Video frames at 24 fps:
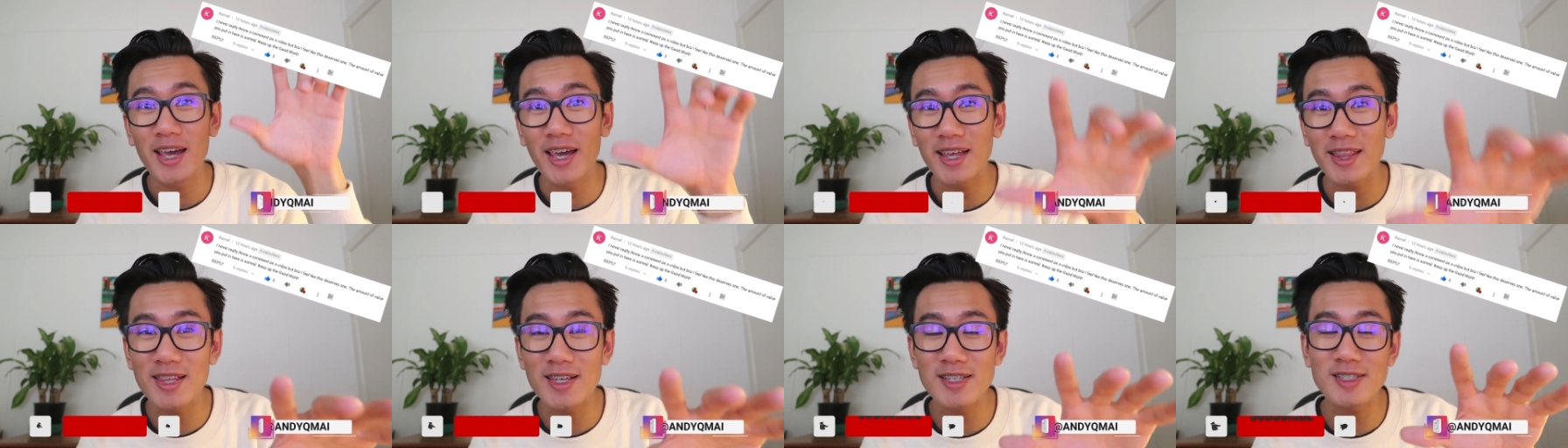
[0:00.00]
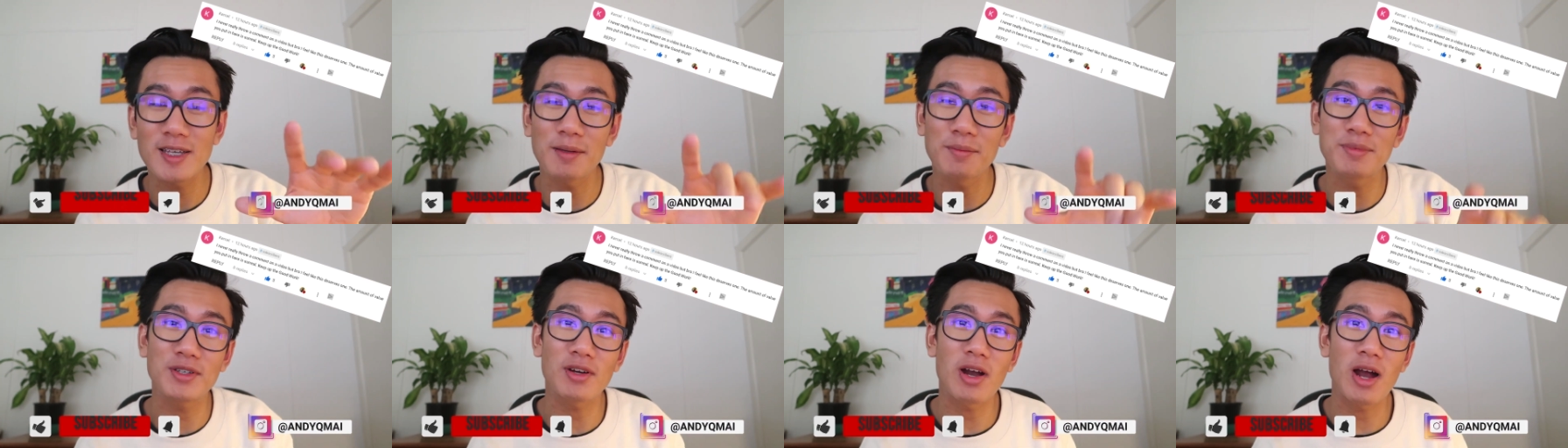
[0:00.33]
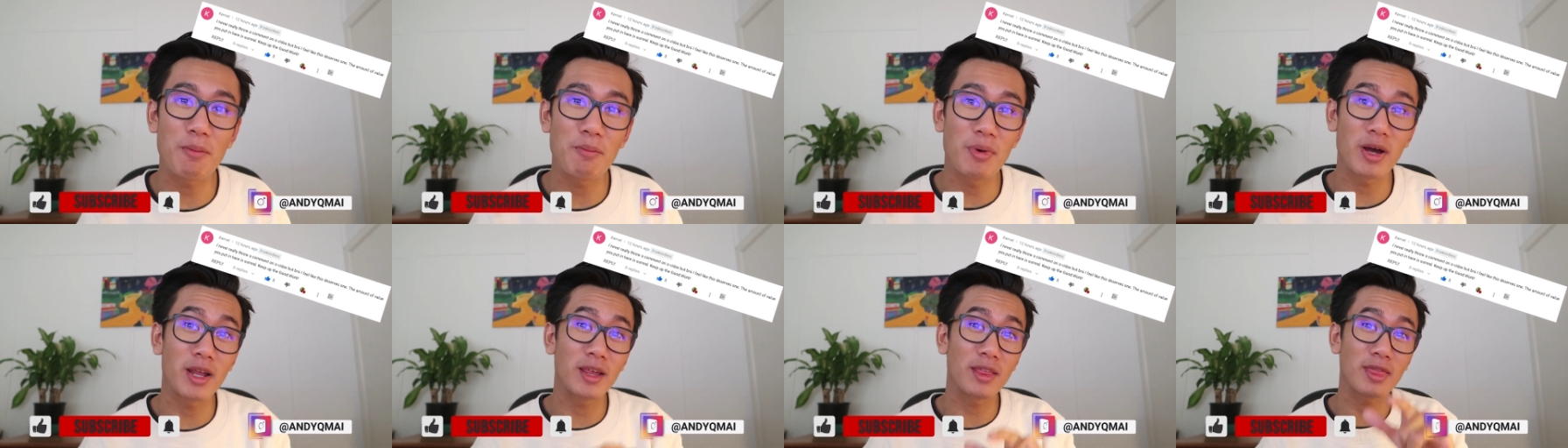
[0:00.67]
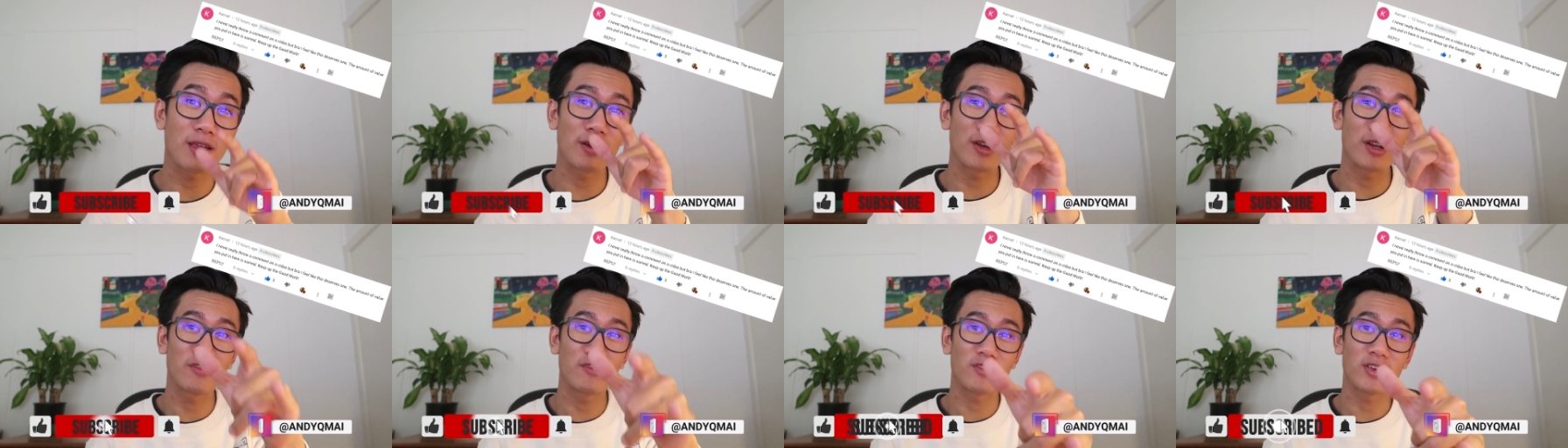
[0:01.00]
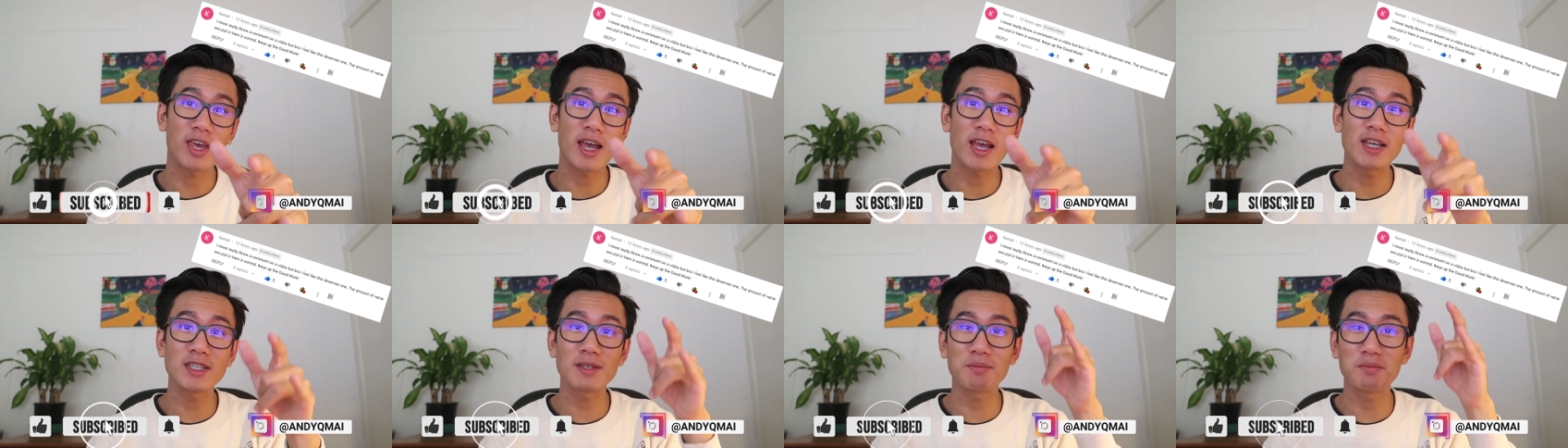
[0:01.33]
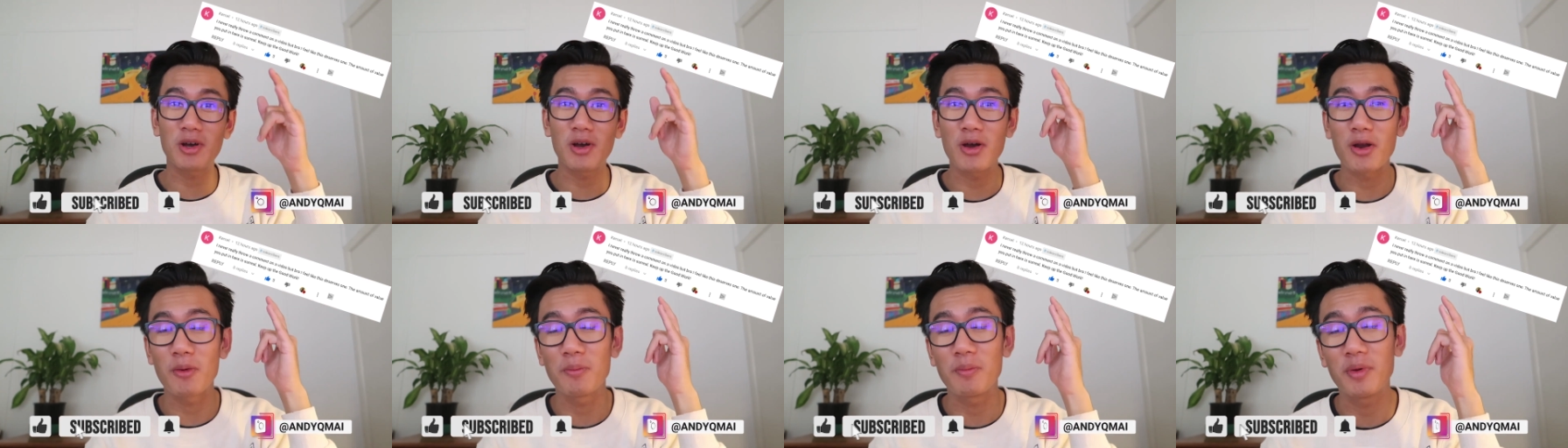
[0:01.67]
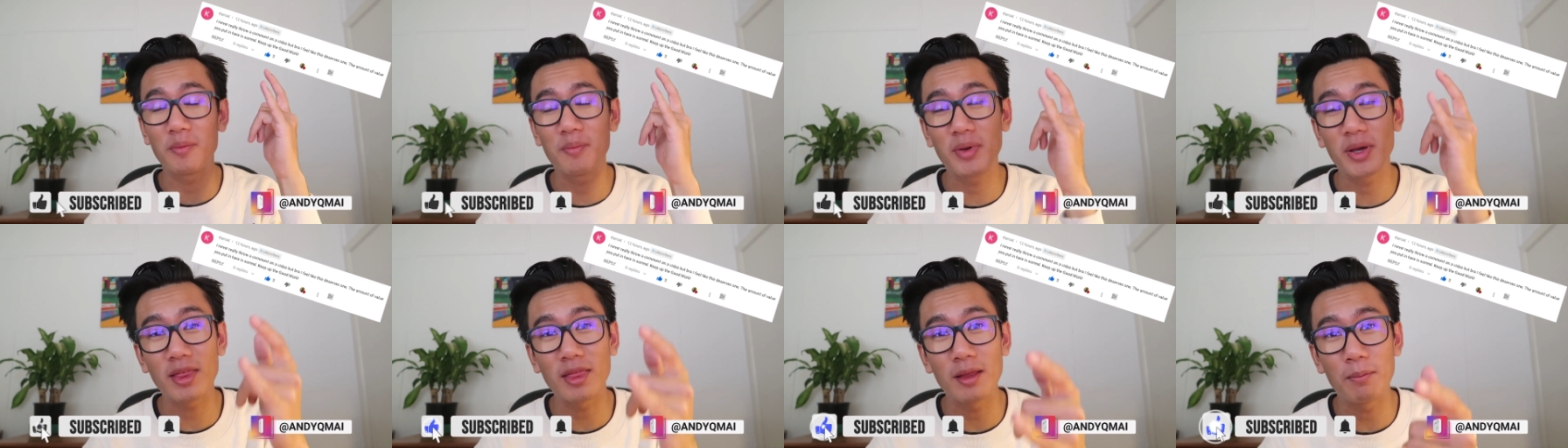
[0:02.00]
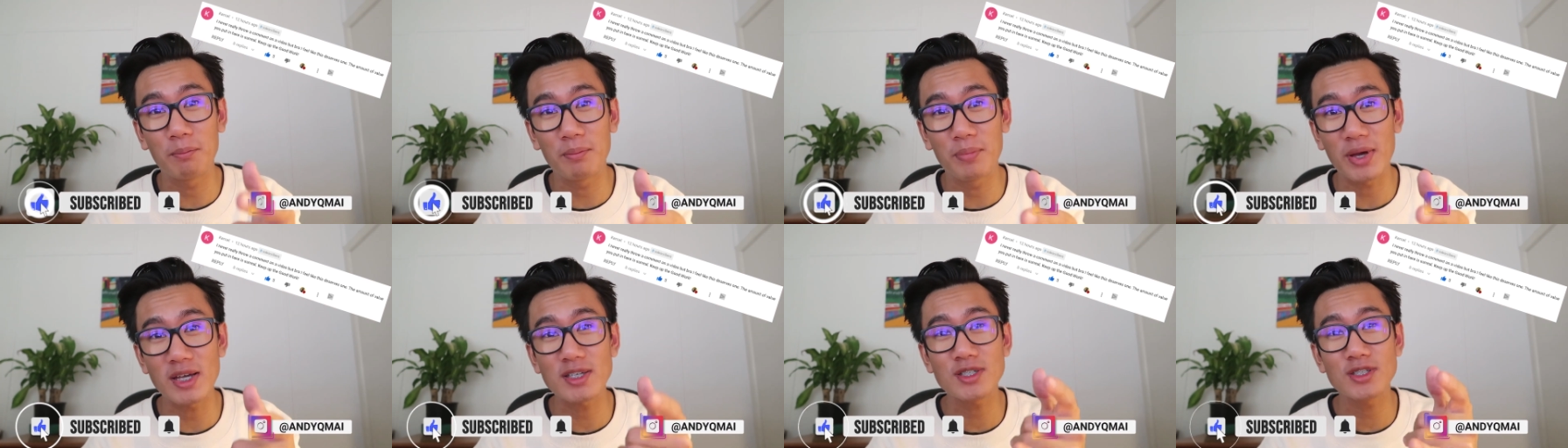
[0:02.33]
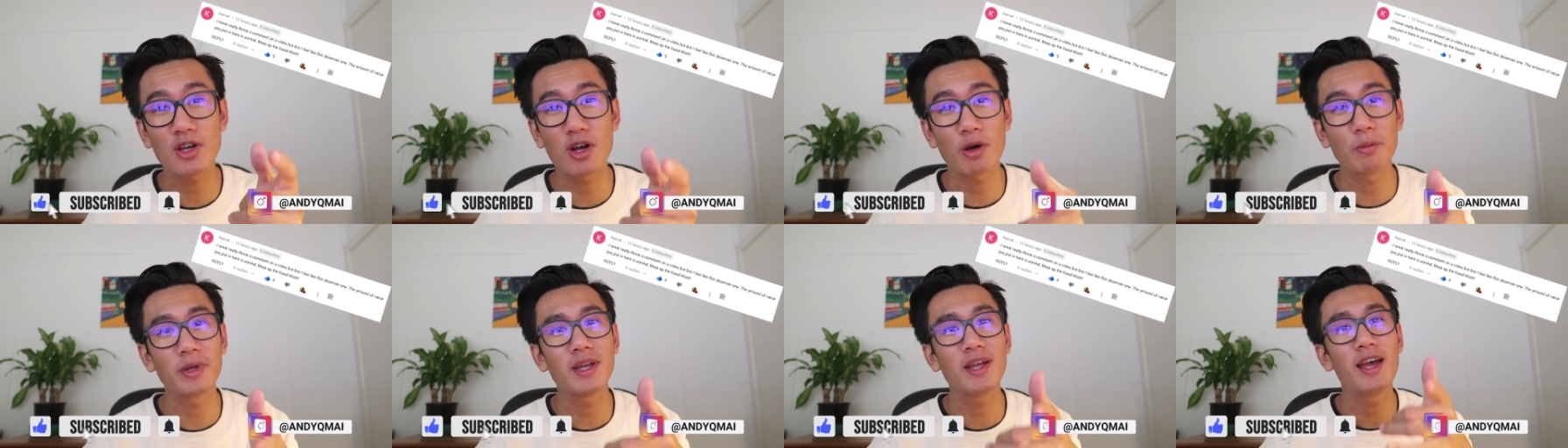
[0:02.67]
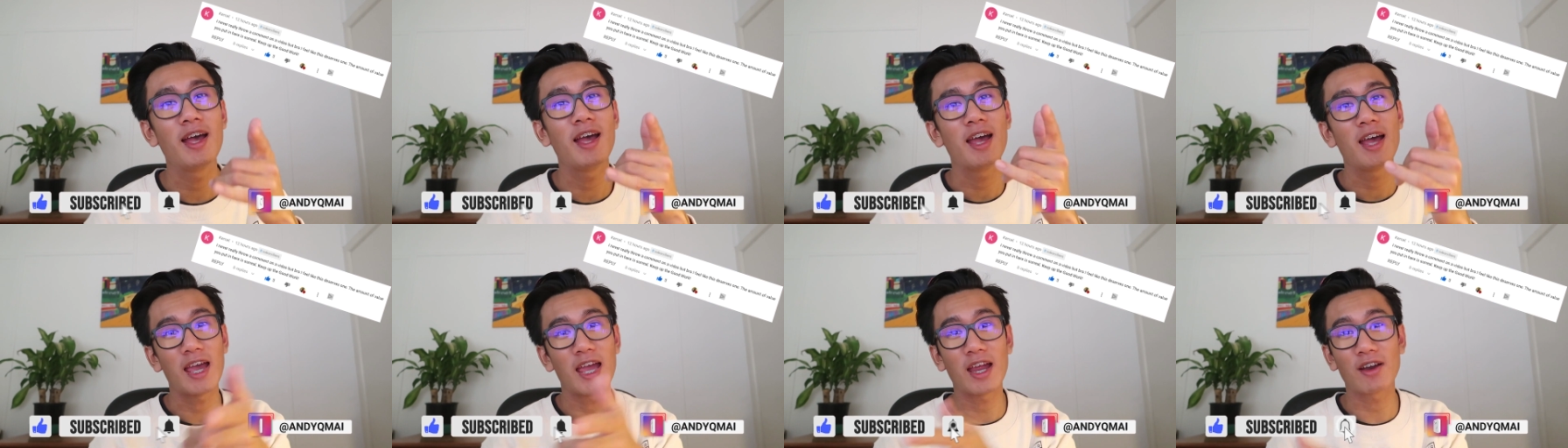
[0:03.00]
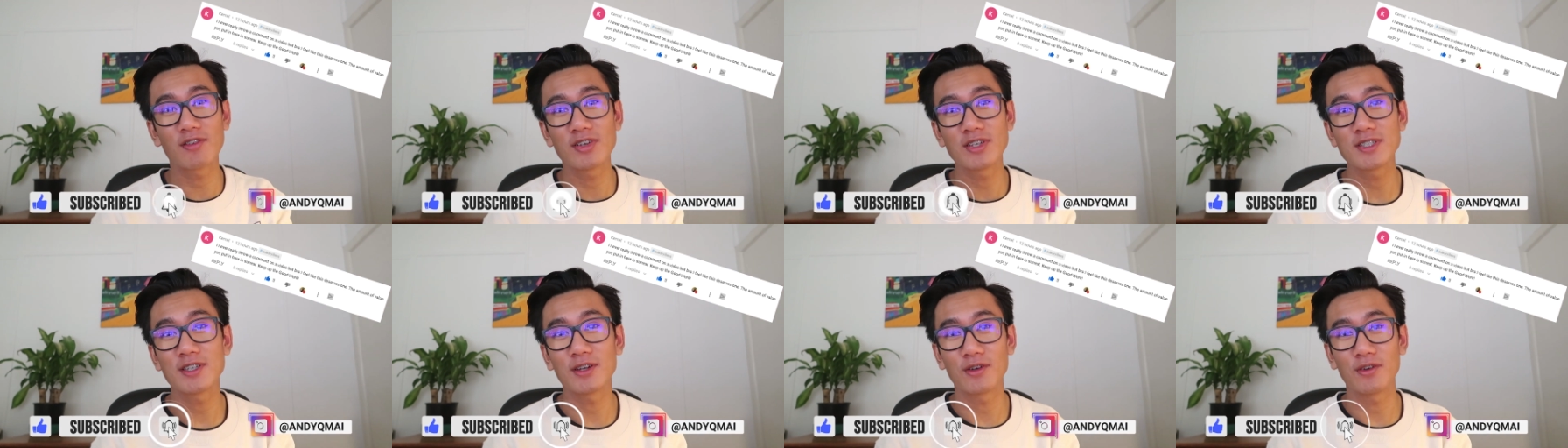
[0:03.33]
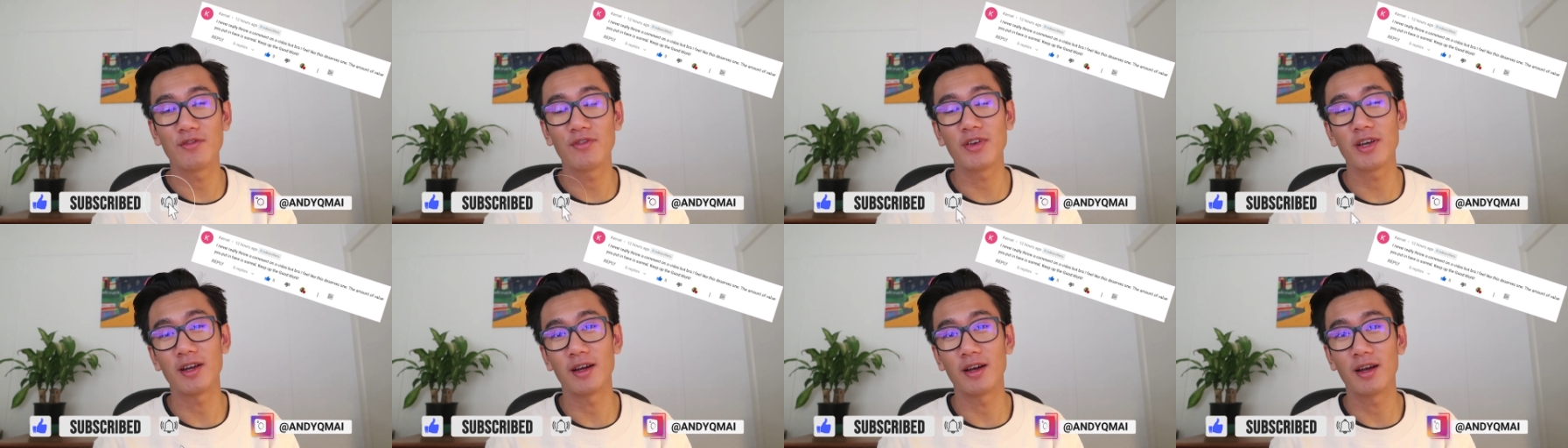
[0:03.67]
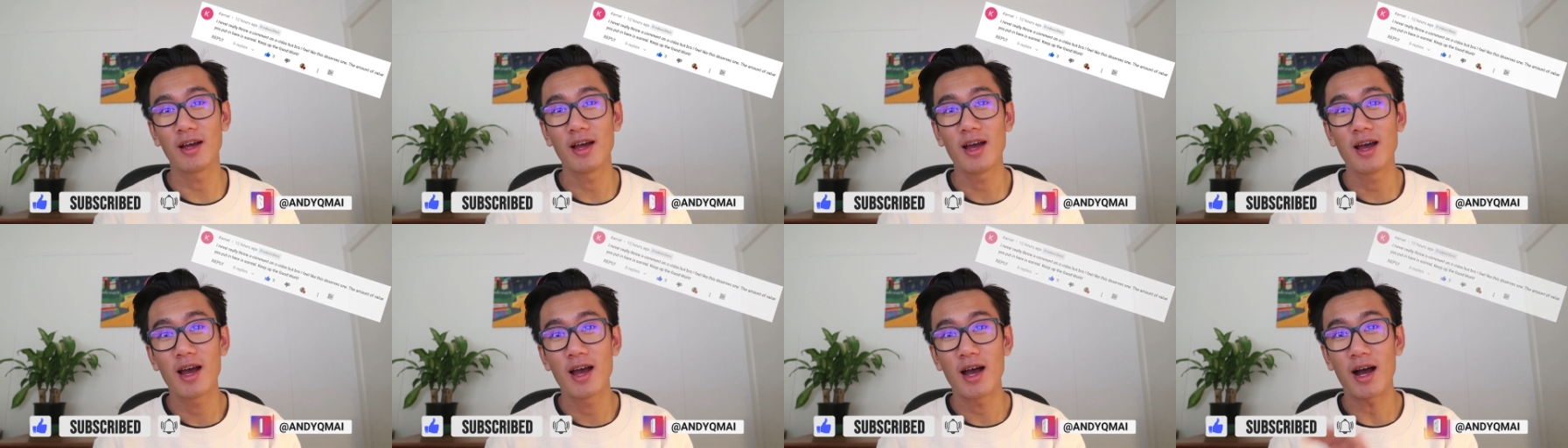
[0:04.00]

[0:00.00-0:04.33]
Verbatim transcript: hit the subscribe button, hit the notification bell, and I'll be picking the best comment every single video.